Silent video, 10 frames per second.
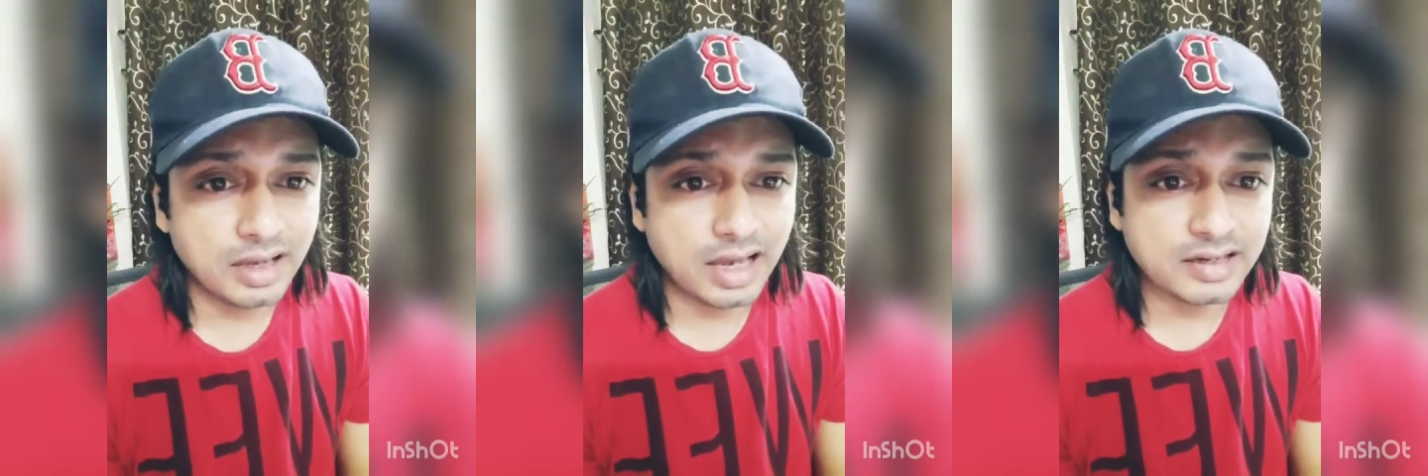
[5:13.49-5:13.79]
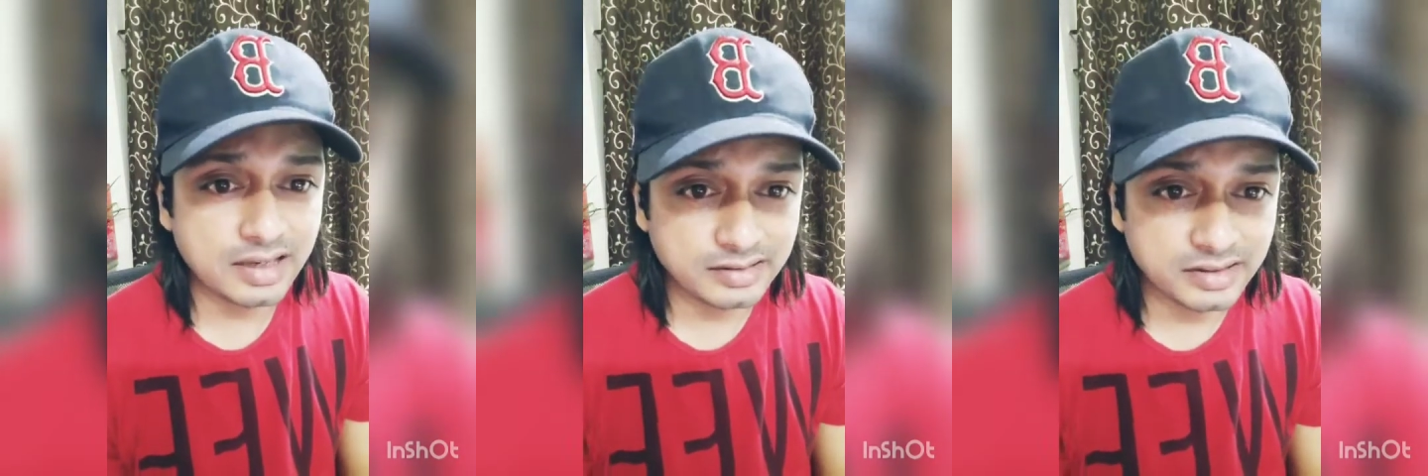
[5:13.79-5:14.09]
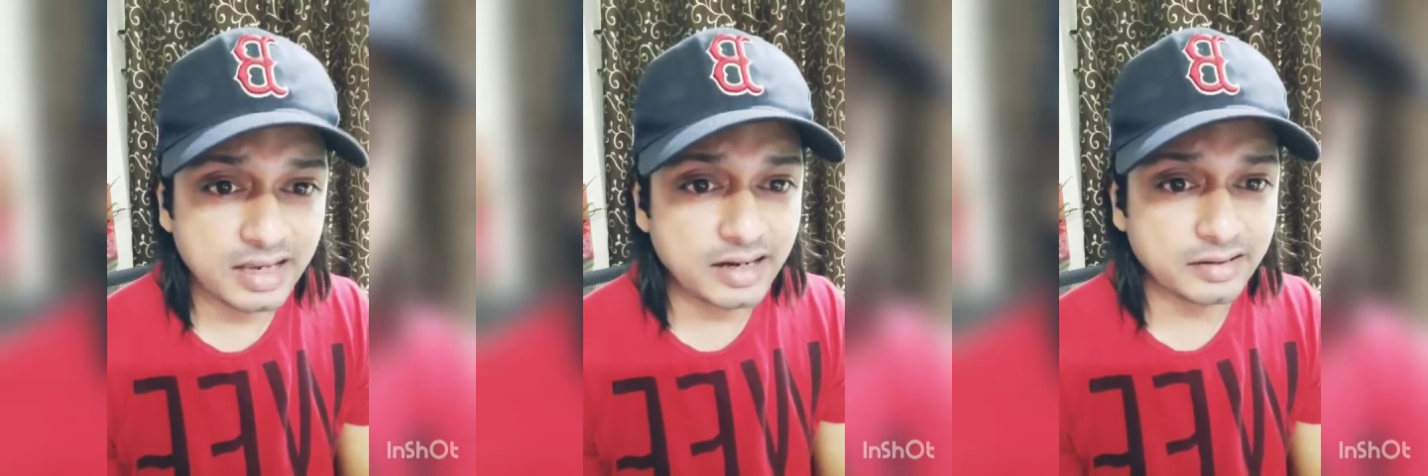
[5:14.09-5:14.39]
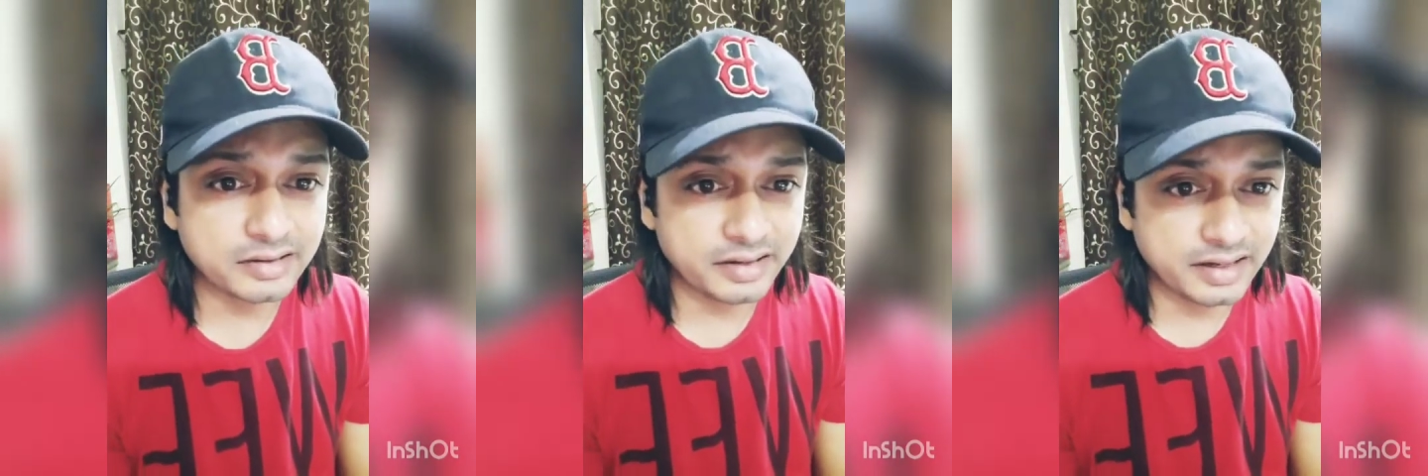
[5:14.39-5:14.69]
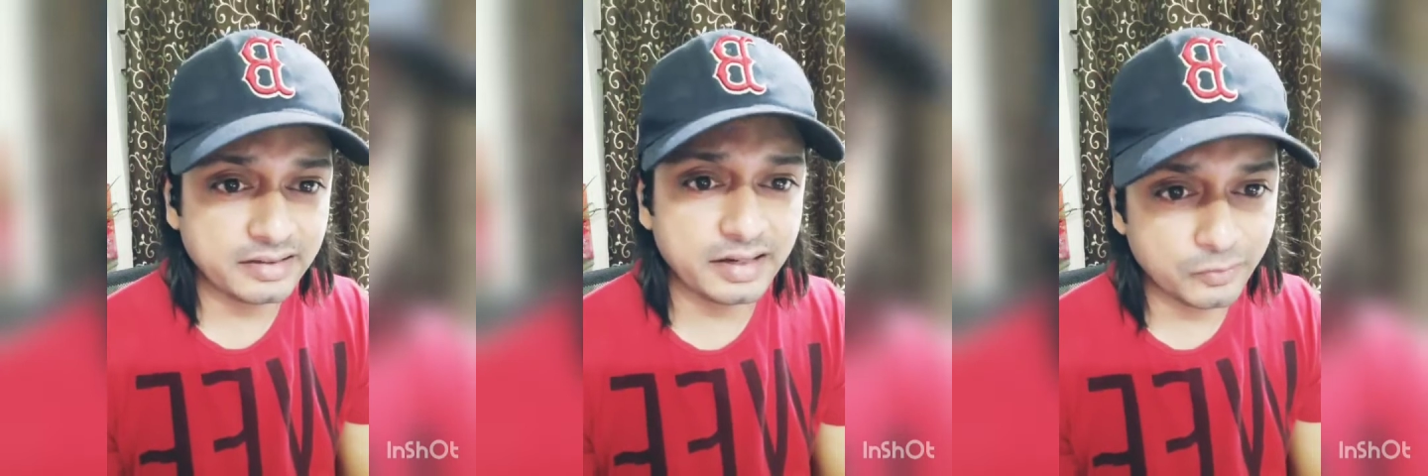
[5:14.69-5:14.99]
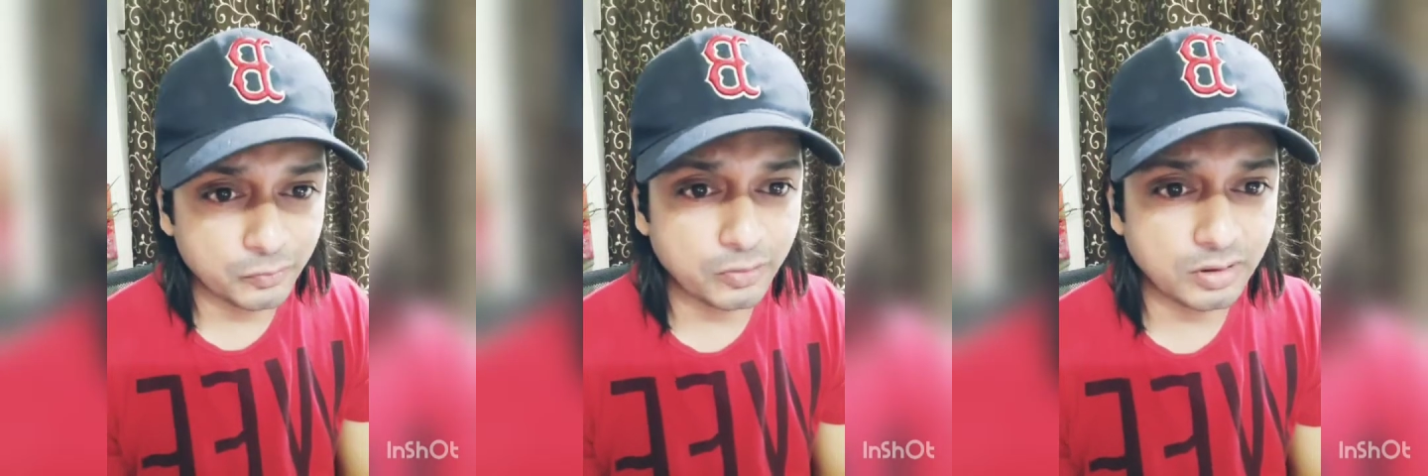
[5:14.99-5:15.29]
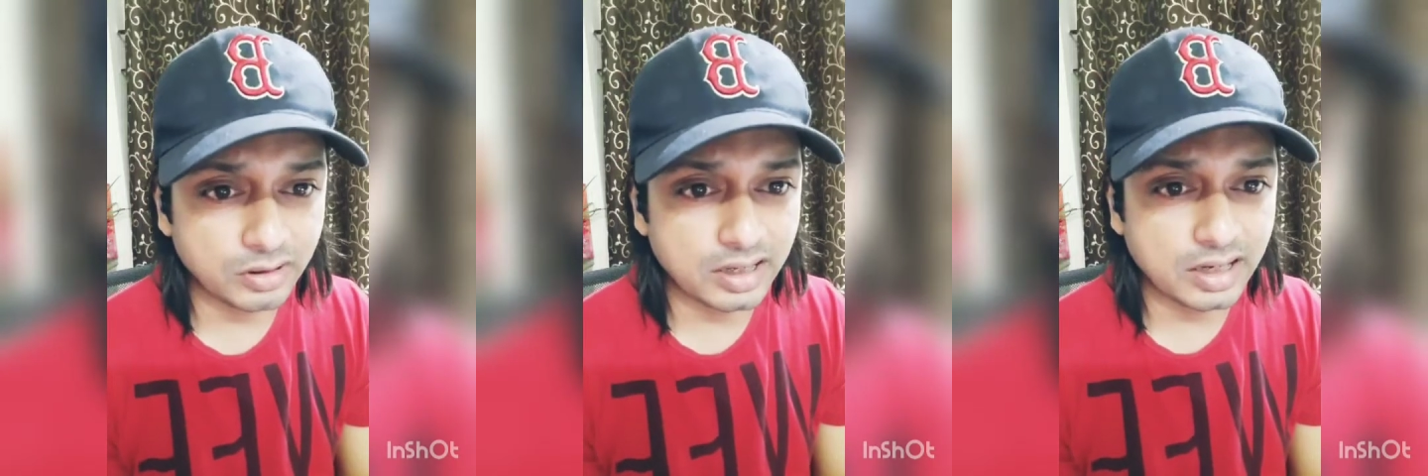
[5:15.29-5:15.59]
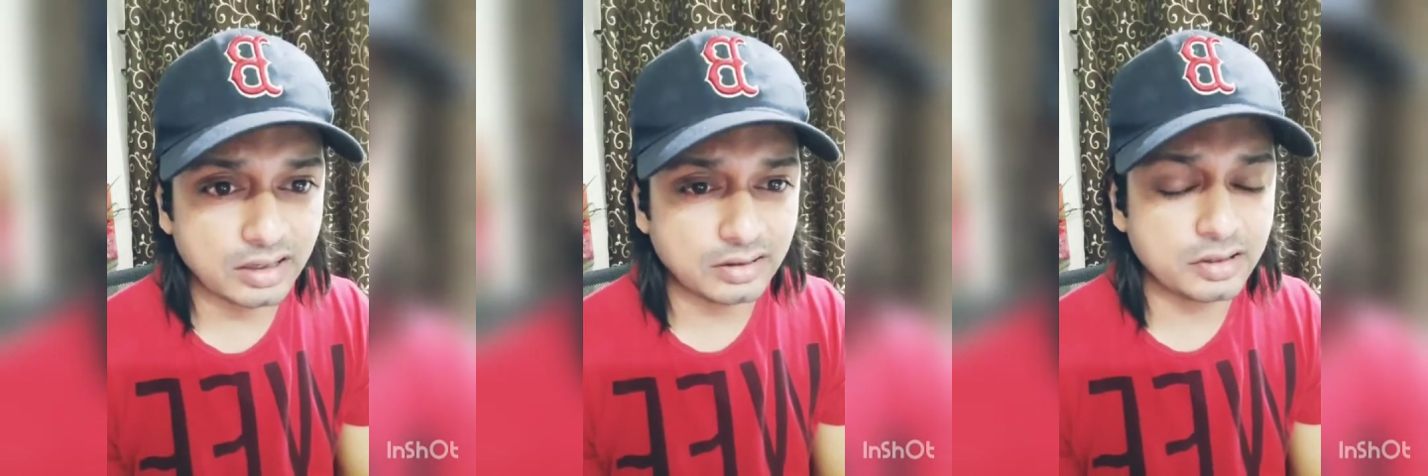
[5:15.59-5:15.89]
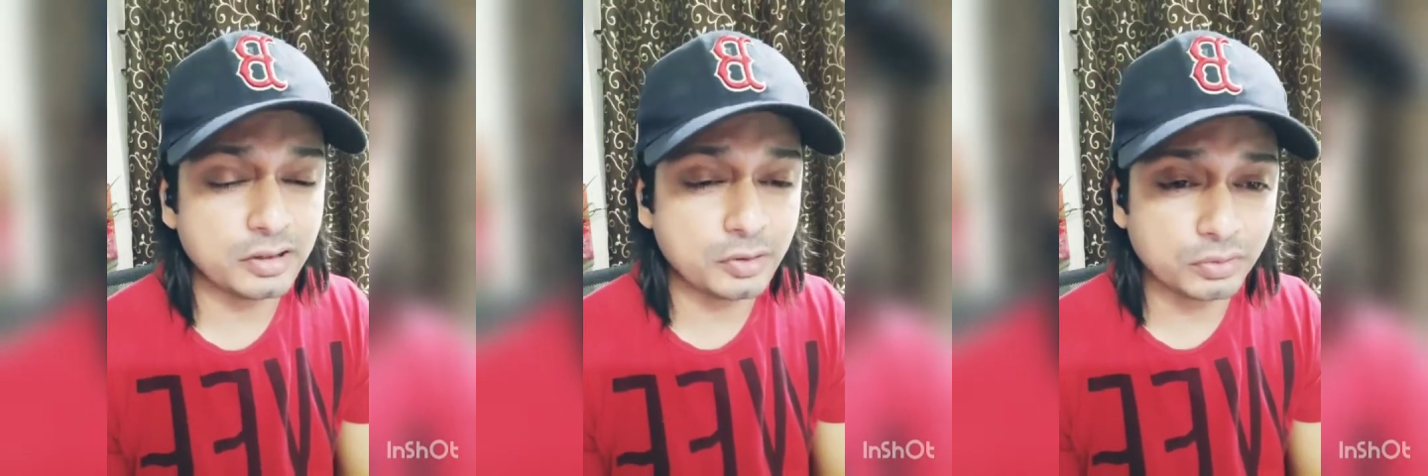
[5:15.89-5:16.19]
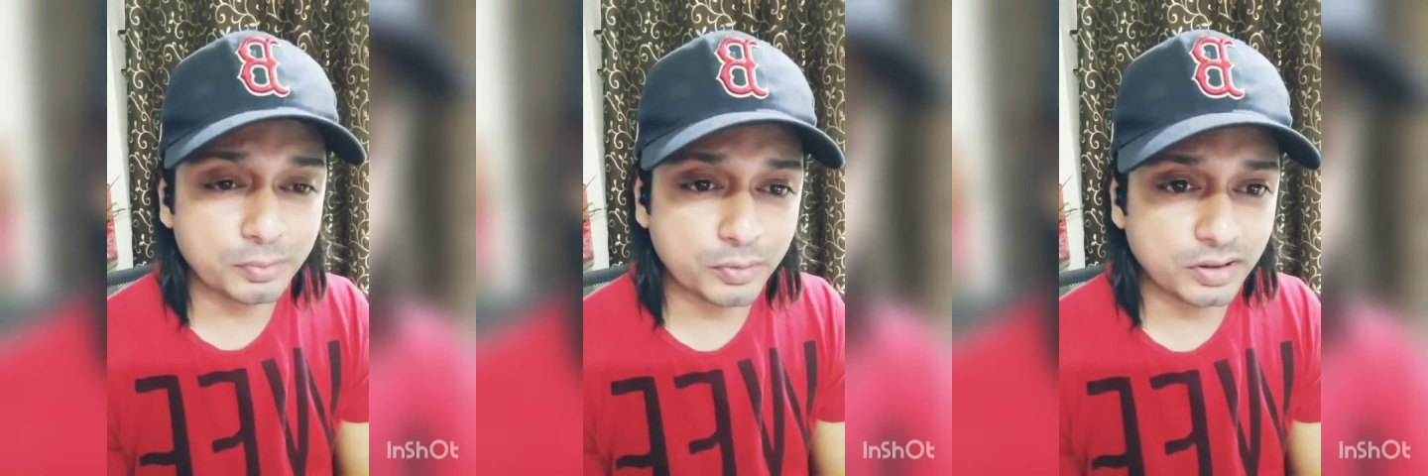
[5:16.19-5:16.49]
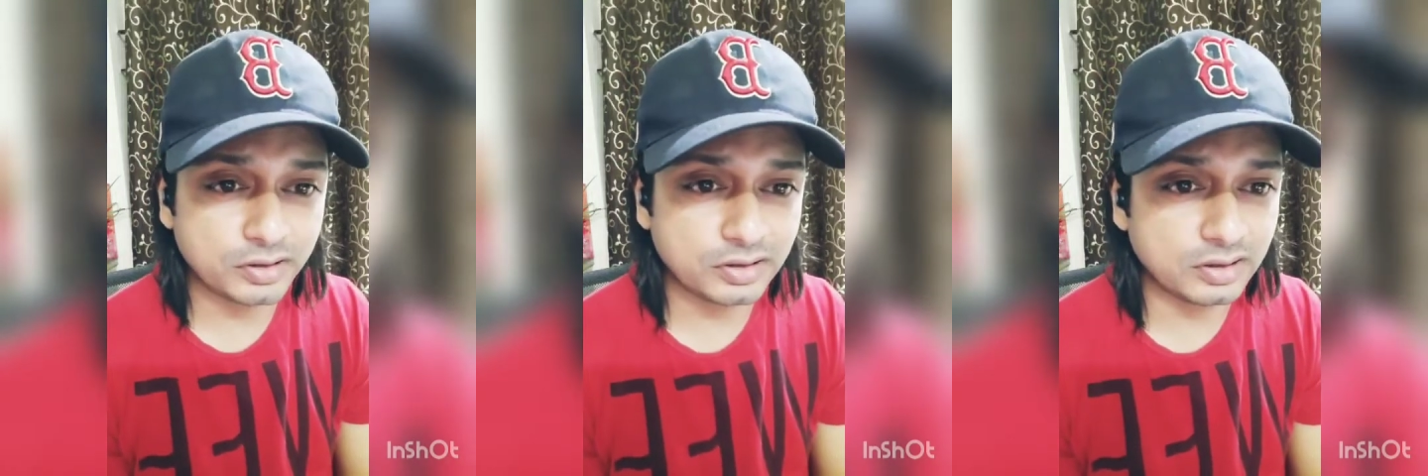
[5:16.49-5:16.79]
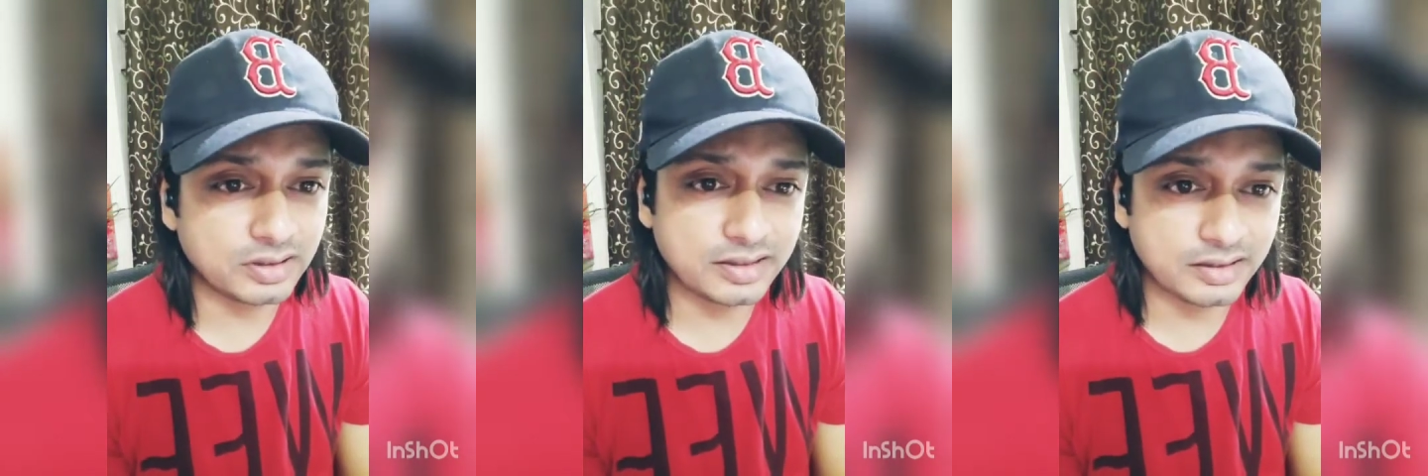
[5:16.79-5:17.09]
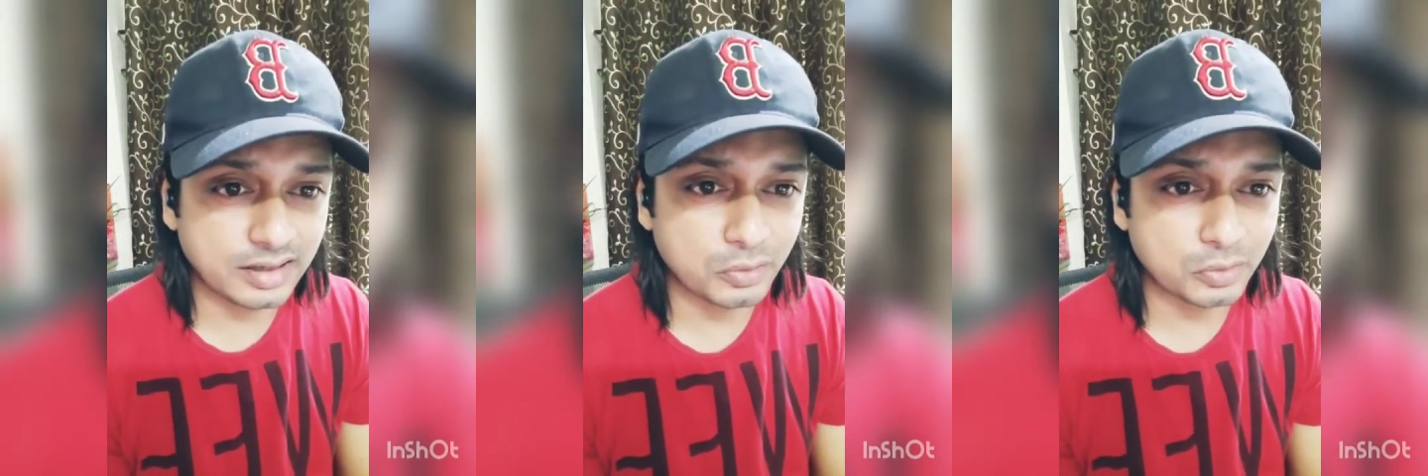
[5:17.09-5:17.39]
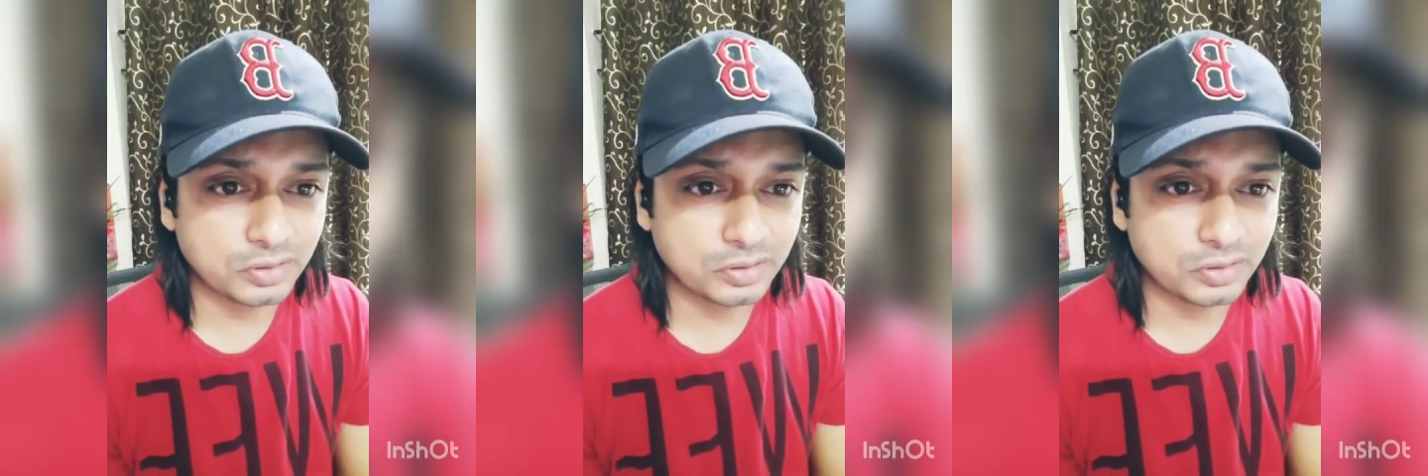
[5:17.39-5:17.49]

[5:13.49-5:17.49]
and he had a great network and he knew the product in and out.